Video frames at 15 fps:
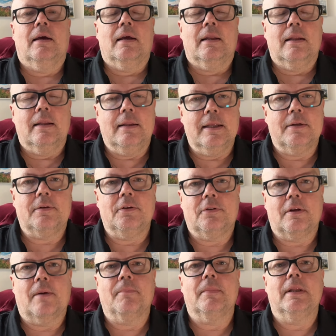these
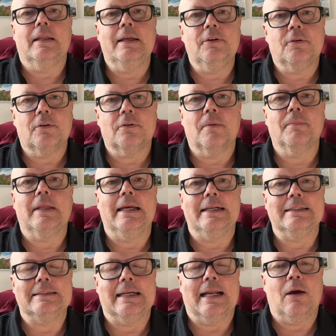are some
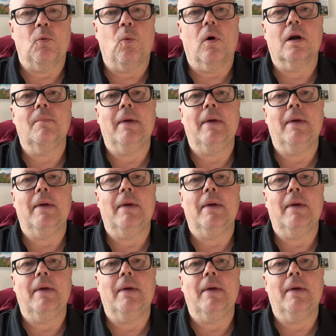things that I want